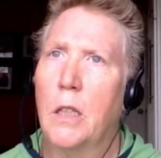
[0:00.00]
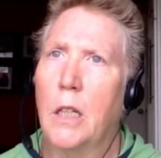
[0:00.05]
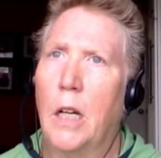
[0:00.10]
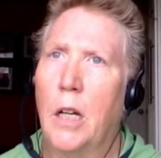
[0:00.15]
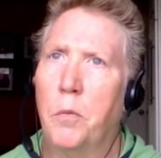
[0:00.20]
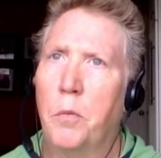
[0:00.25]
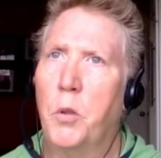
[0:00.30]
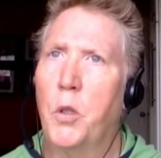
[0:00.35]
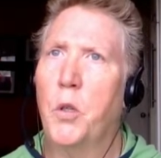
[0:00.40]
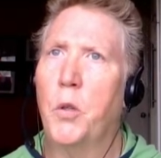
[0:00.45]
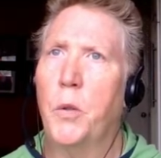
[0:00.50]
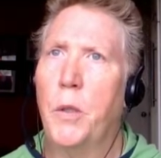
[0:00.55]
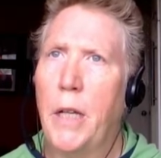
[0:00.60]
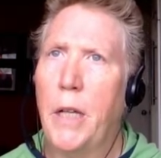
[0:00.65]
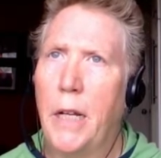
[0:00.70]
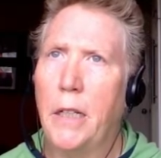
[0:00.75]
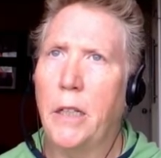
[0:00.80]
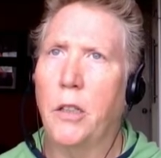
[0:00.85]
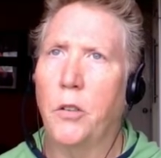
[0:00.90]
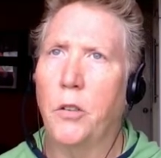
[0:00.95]
I'm
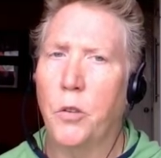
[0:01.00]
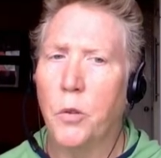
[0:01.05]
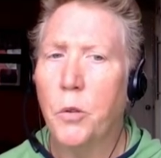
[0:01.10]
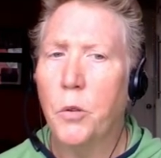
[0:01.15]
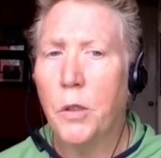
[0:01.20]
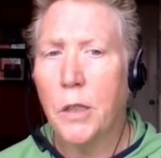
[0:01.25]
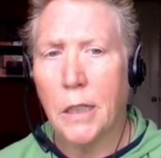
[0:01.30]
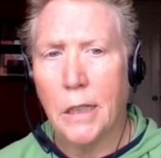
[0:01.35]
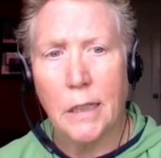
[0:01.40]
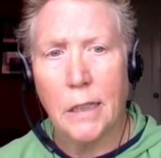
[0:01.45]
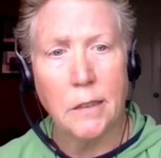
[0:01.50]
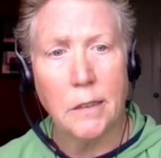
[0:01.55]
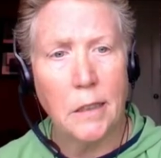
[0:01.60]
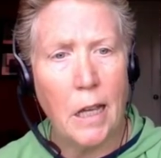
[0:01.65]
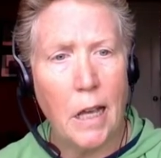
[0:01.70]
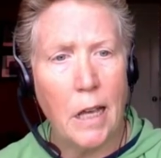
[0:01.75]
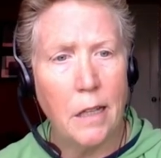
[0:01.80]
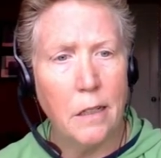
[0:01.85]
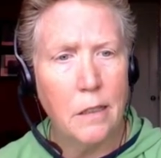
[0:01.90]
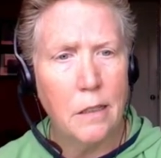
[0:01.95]
creating new
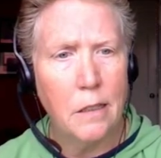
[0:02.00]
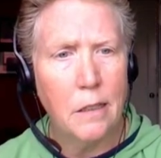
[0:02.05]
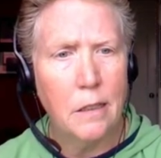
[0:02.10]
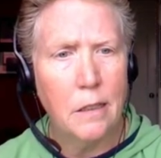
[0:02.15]
content